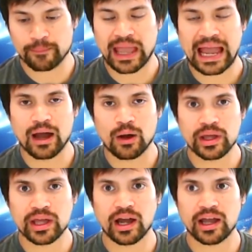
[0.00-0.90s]
How
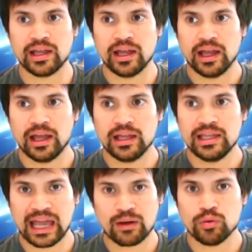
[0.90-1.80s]
can I
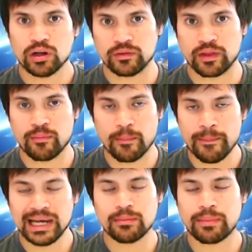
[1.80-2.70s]
get rid of a
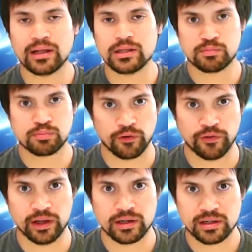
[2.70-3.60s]
million pounds of
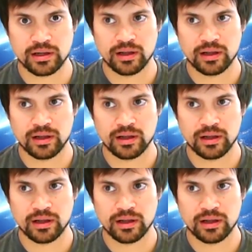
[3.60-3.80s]
profit